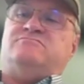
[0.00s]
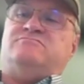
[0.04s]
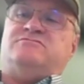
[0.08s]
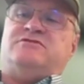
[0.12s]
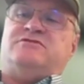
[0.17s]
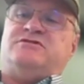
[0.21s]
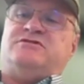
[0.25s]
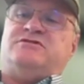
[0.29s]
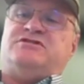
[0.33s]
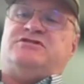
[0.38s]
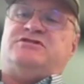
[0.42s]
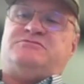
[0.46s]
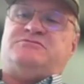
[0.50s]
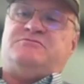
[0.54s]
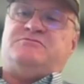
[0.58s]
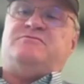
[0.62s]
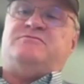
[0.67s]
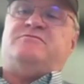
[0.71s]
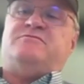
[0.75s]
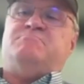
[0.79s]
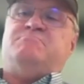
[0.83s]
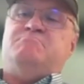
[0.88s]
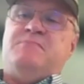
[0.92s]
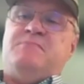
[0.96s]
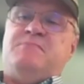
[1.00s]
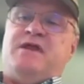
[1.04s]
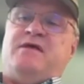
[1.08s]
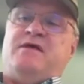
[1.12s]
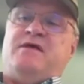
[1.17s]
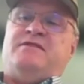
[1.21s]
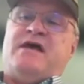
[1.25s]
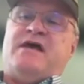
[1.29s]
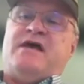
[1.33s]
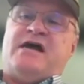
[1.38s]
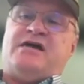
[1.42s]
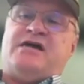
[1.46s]
just many,
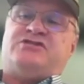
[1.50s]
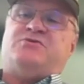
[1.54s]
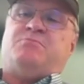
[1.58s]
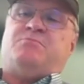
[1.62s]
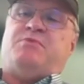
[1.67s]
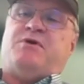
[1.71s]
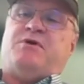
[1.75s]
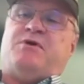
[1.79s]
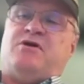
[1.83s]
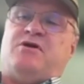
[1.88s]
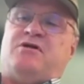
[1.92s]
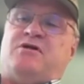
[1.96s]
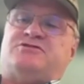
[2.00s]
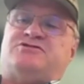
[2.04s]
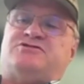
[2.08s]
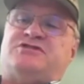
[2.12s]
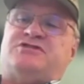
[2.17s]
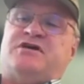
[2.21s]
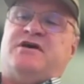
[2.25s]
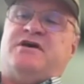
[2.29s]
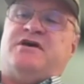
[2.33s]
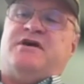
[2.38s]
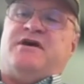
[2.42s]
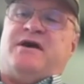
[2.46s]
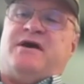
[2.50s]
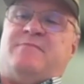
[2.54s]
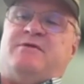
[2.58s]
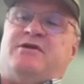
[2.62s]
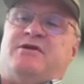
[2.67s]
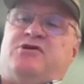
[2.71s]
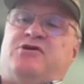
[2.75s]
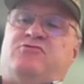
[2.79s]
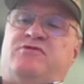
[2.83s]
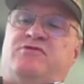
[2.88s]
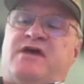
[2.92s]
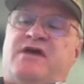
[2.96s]
National Pulse. I
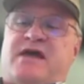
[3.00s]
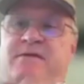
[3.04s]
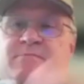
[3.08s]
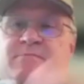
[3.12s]
mean, you name